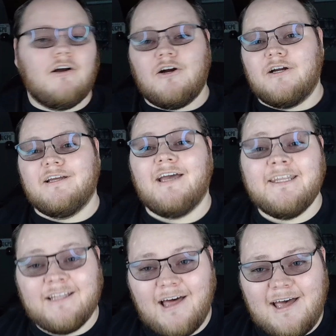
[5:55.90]
All right,
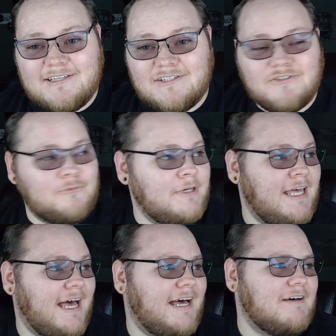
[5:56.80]
and last, we
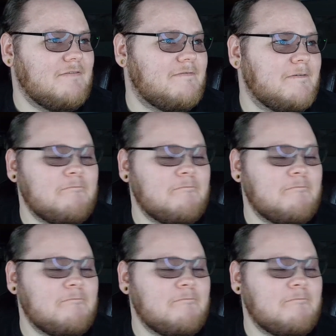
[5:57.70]
have